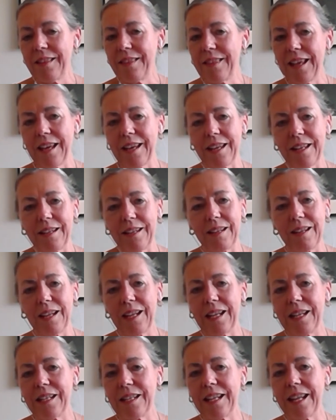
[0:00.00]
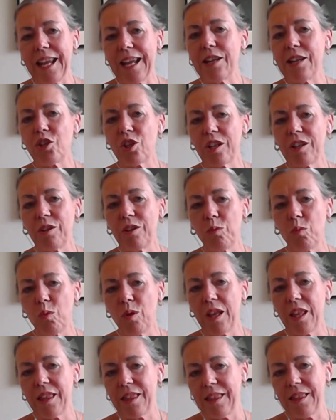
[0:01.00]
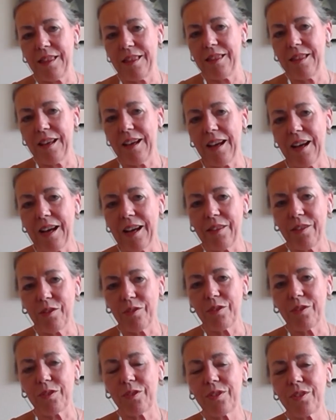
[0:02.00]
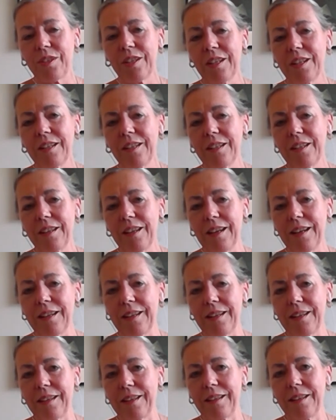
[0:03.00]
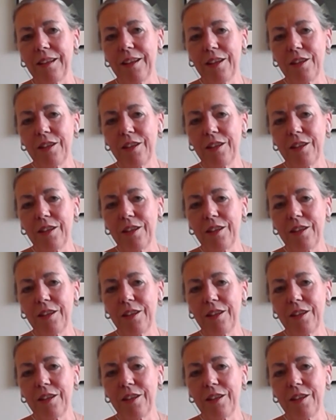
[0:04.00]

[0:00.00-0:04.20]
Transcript: that engaging with others uh,